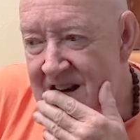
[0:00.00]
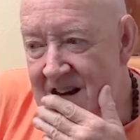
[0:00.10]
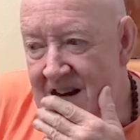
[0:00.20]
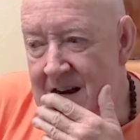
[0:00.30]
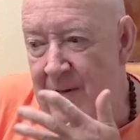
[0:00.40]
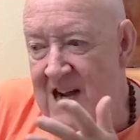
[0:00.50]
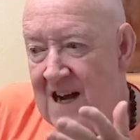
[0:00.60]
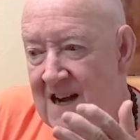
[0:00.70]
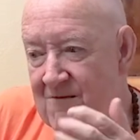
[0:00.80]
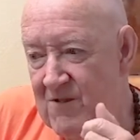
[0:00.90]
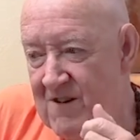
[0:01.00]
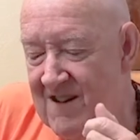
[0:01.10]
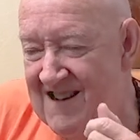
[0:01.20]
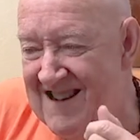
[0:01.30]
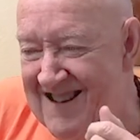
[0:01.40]
Oh my God,
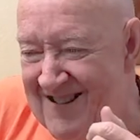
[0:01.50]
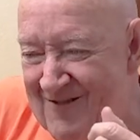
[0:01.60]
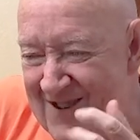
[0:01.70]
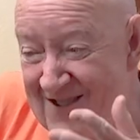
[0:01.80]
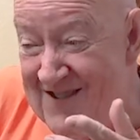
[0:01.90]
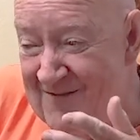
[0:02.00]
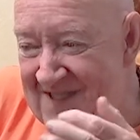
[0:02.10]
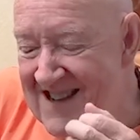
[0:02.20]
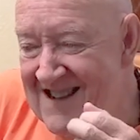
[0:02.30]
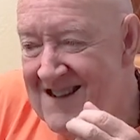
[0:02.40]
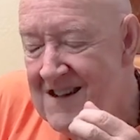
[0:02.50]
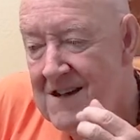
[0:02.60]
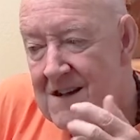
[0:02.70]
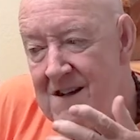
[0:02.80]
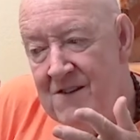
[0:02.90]
we're something.
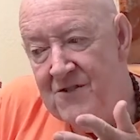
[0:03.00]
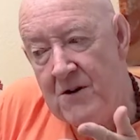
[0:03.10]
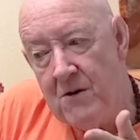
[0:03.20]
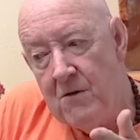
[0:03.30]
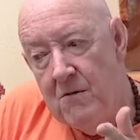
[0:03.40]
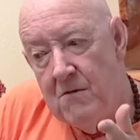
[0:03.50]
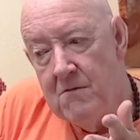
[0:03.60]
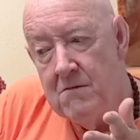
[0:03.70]
So